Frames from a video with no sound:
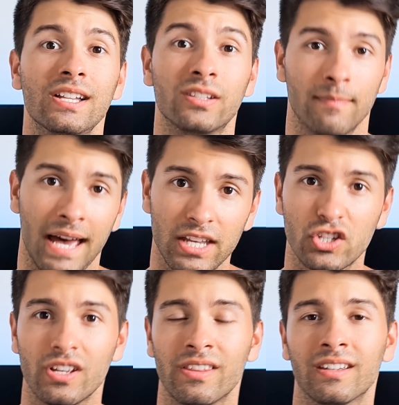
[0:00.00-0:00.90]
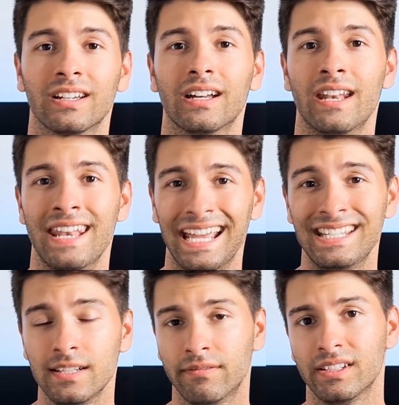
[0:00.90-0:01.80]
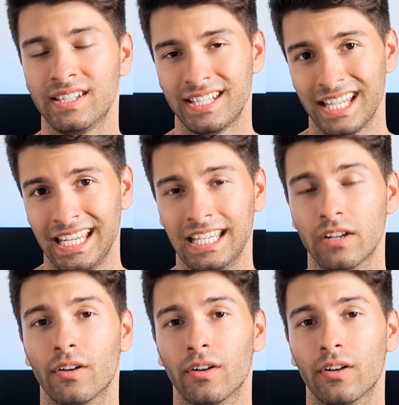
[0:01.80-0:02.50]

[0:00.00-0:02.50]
to match the native scene